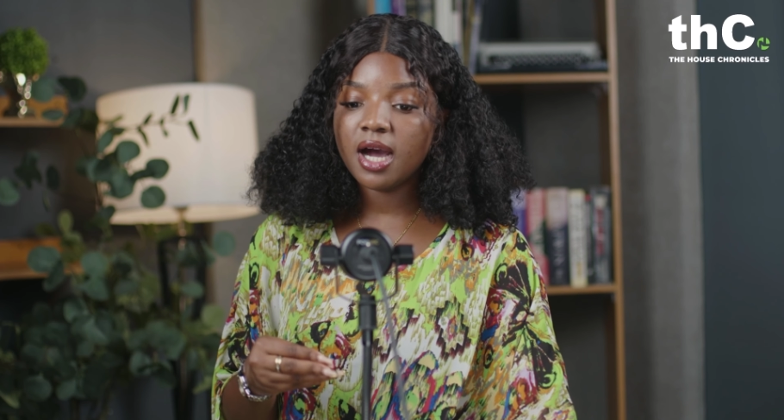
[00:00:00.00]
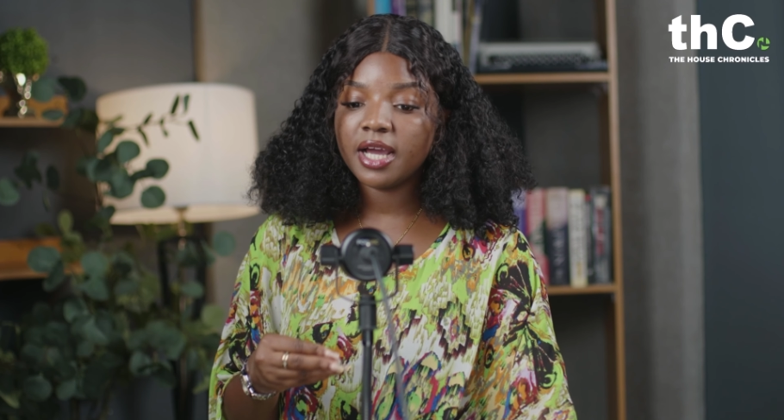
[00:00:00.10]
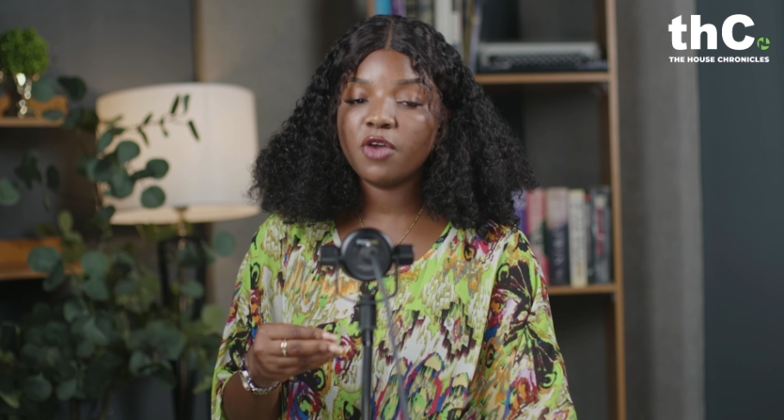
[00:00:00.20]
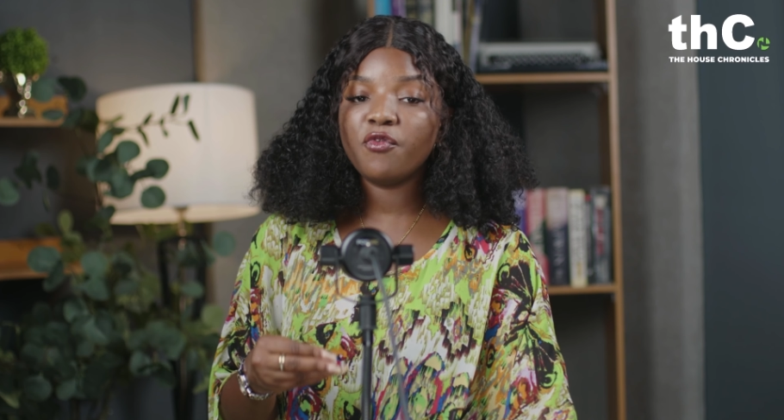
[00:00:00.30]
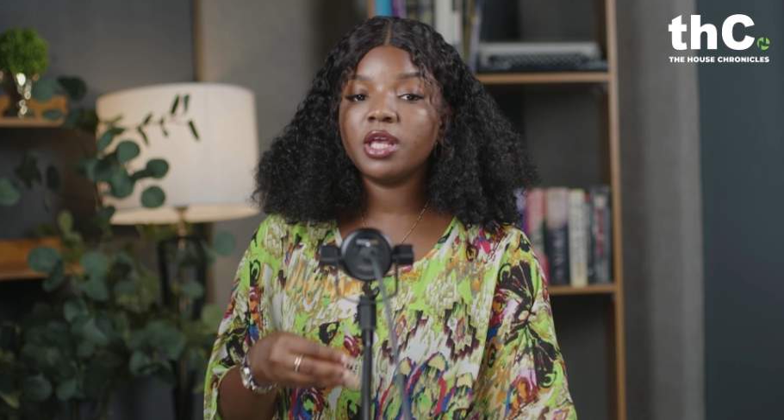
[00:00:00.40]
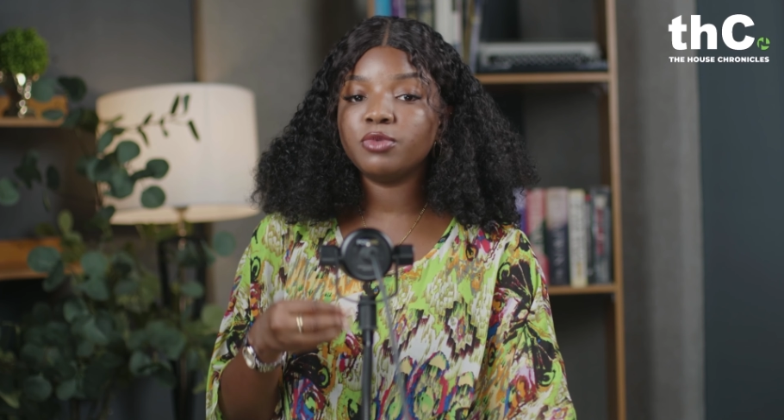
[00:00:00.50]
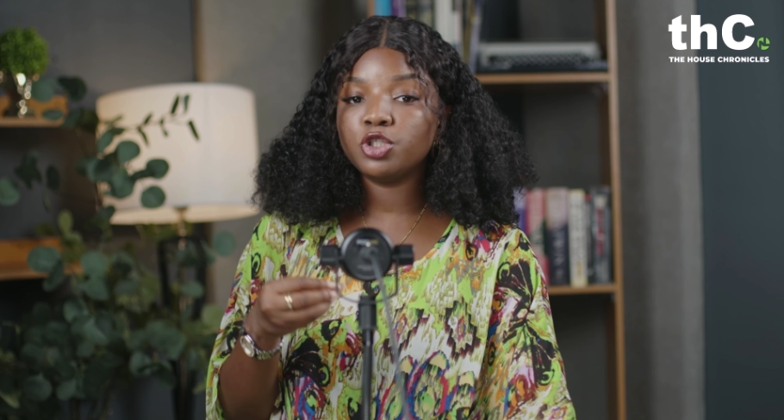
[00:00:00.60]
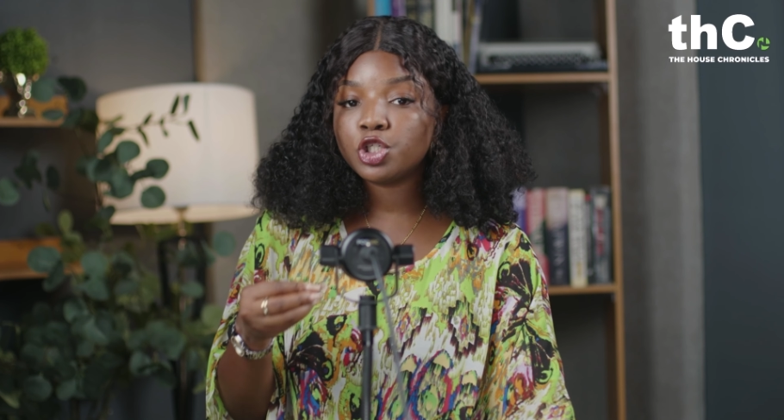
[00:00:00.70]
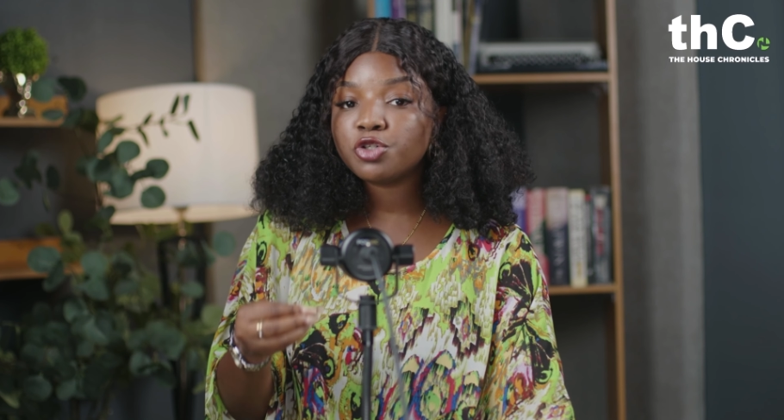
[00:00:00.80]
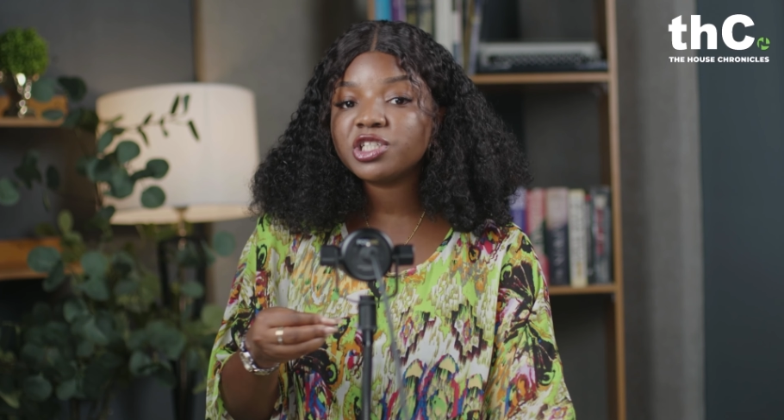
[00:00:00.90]
giving them the
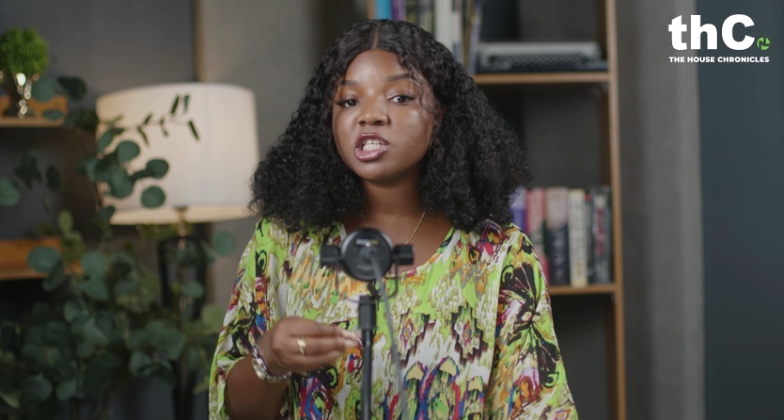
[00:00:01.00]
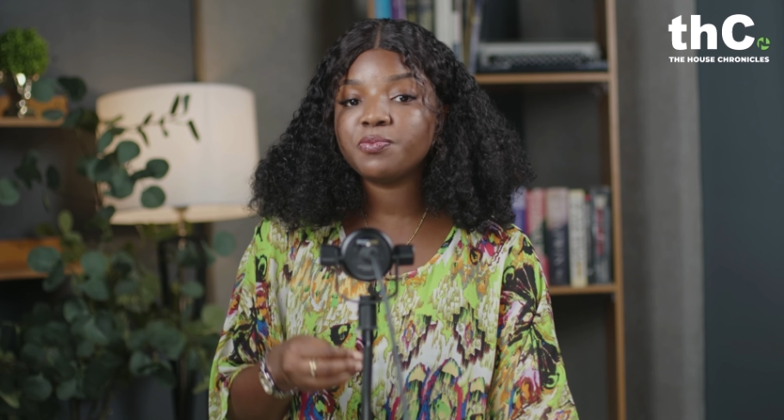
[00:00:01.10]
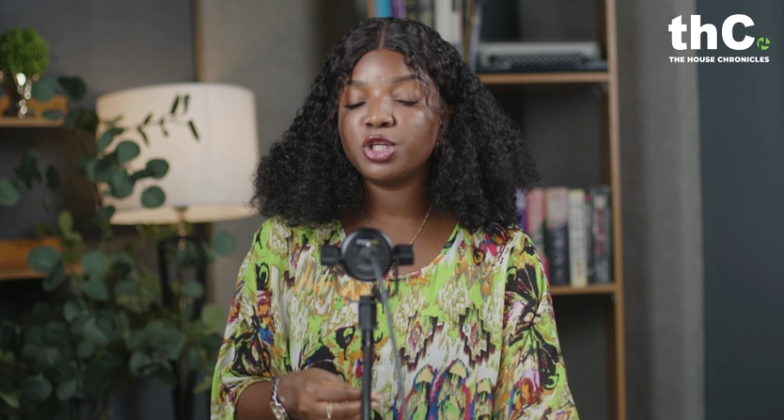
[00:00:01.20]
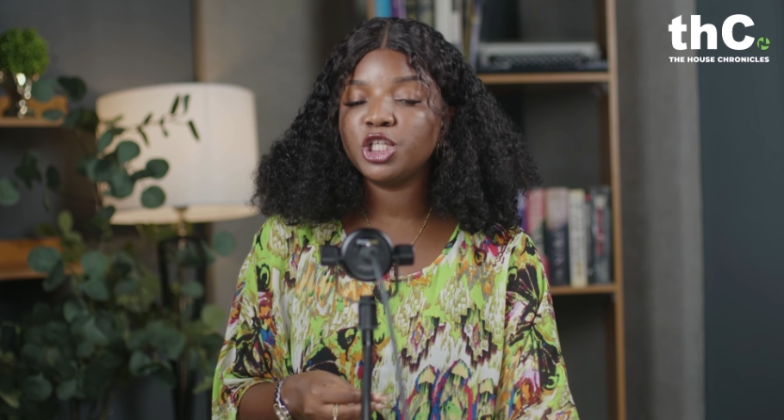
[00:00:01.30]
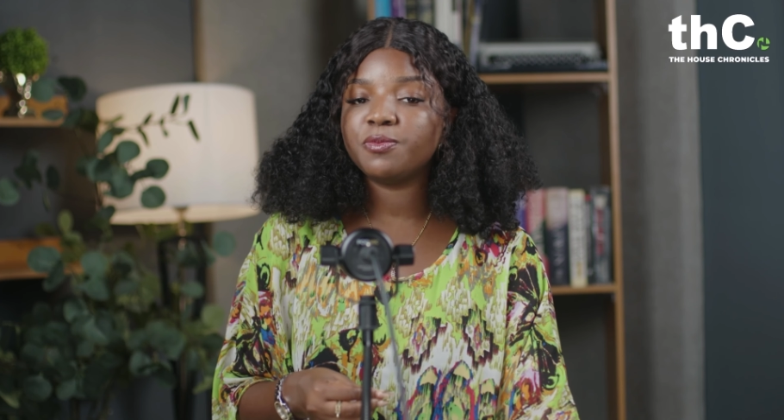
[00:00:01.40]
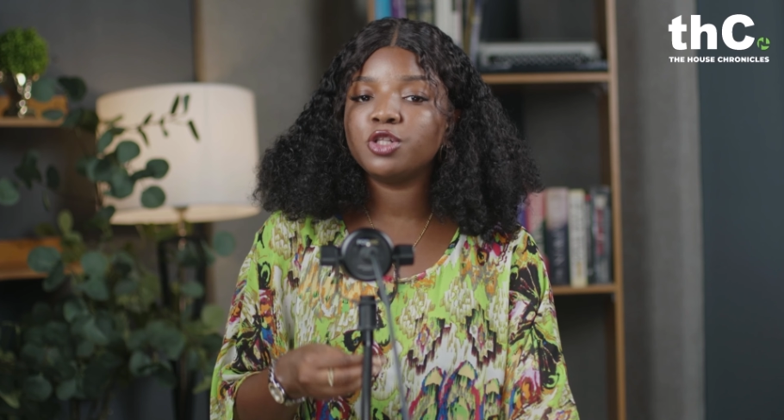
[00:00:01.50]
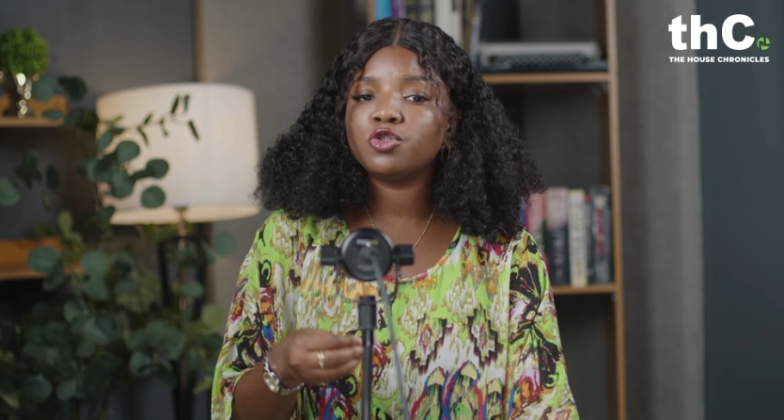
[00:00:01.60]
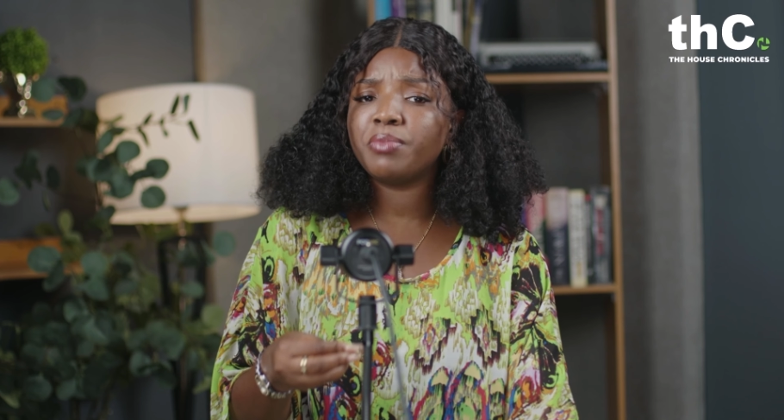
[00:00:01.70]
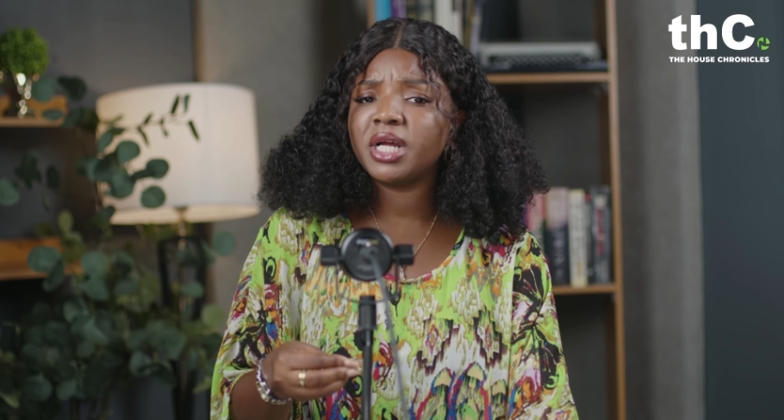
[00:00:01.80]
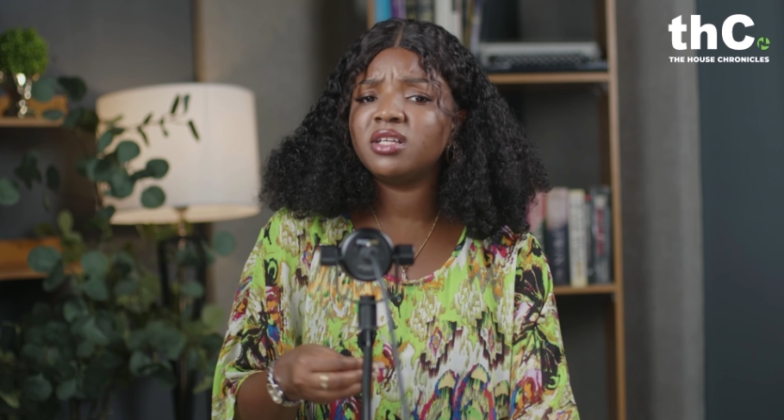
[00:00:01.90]
stringent punishment,
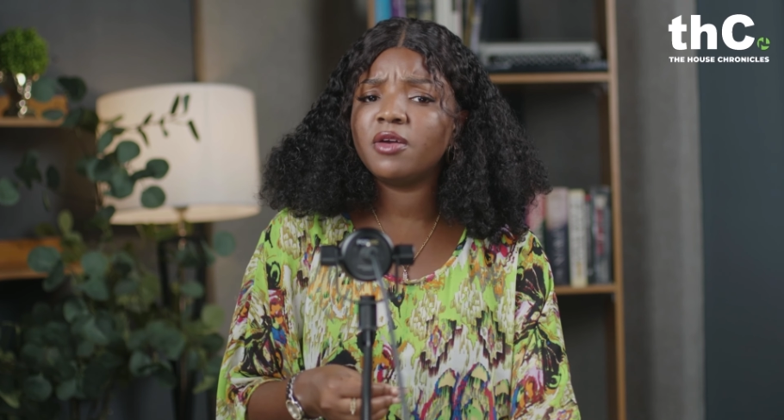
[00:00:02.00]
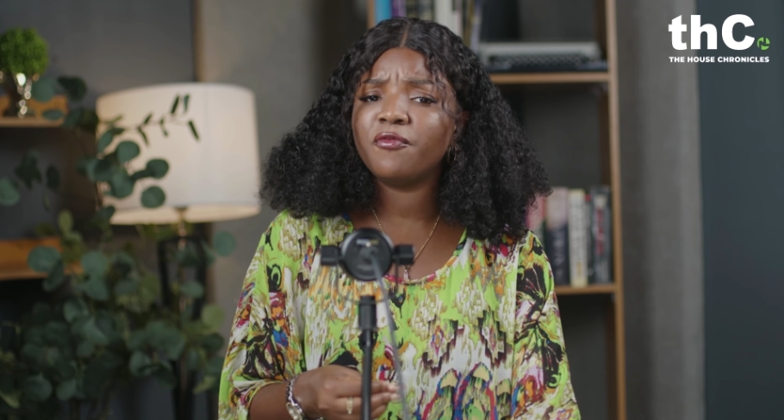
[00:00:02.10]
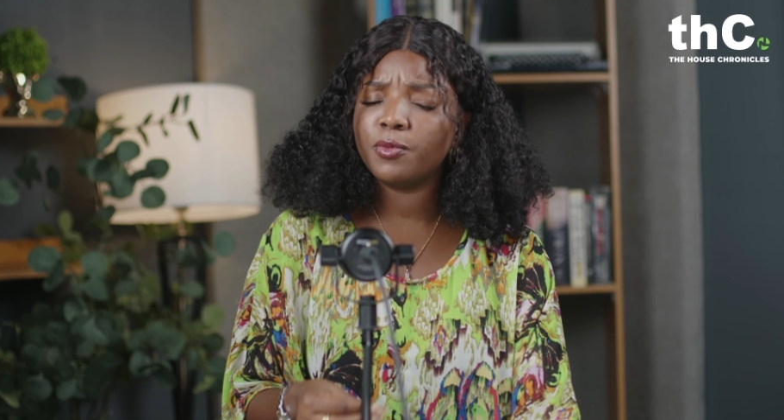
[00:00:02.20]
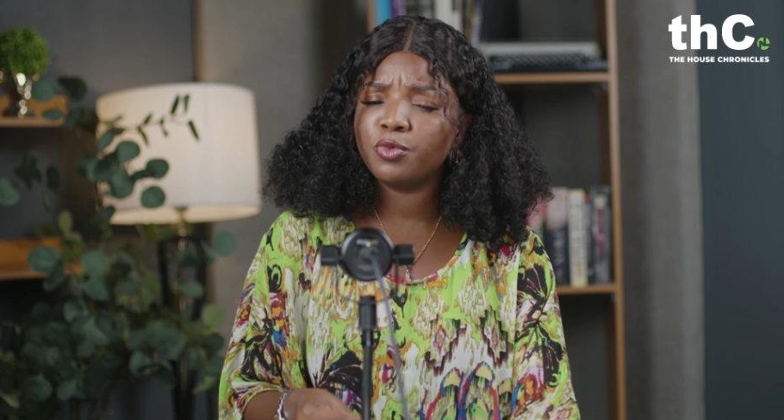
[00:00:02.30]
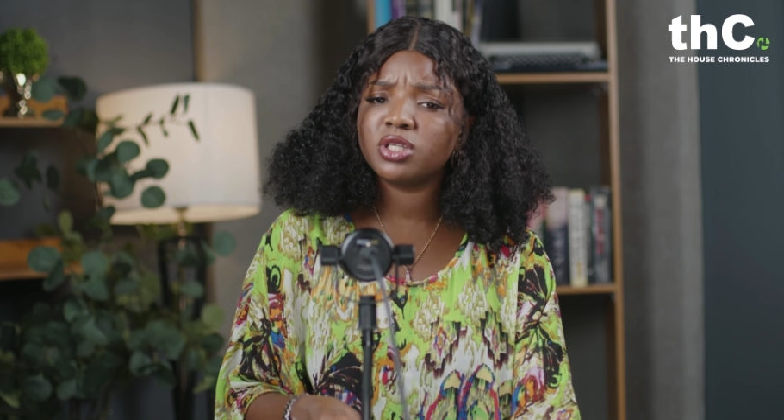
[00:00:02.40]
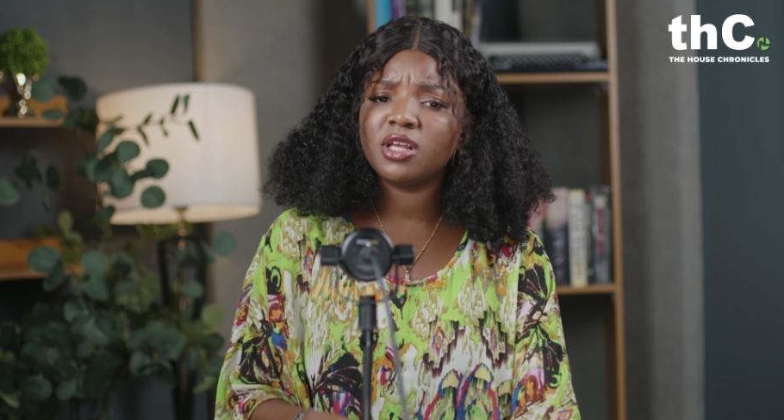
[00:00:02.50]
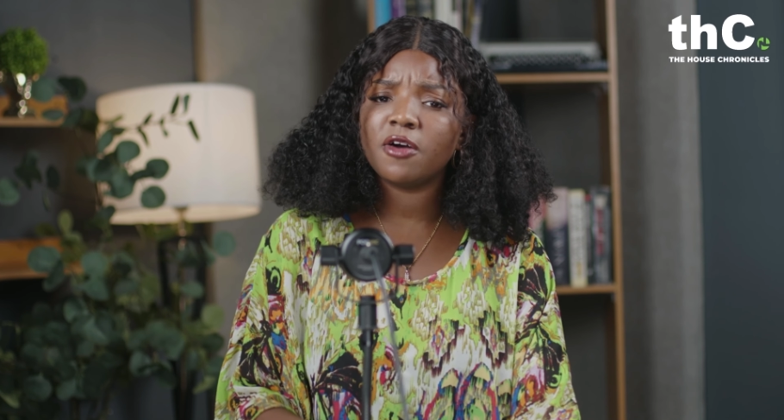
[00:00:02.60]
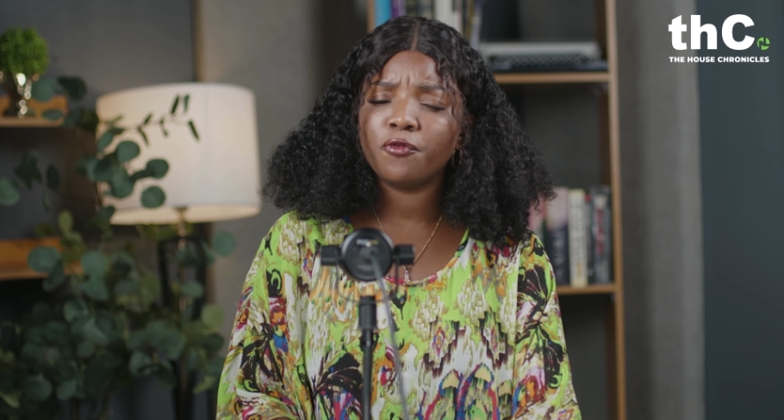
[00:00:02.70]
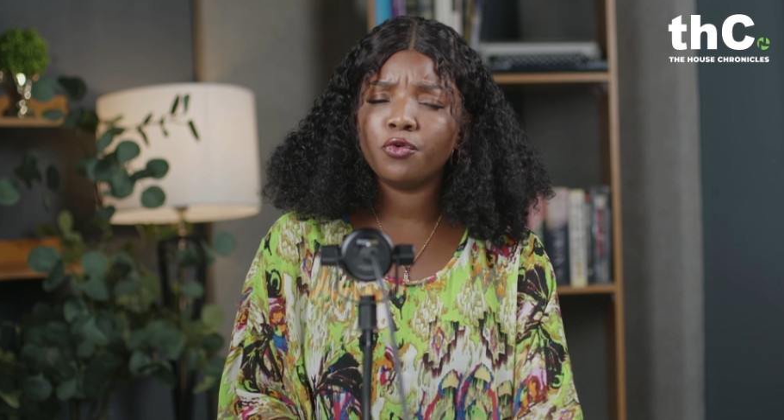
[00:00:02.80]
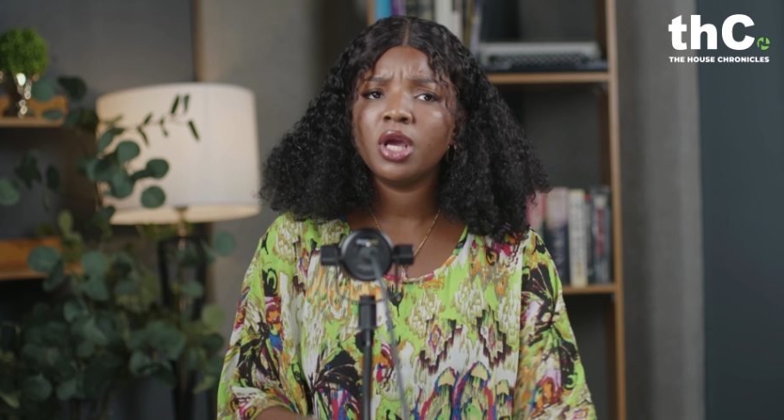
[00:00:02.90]
banning them from using their
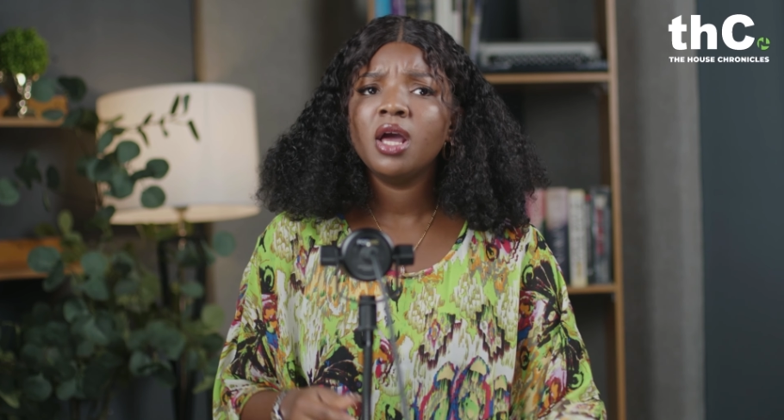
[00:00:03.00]
phone.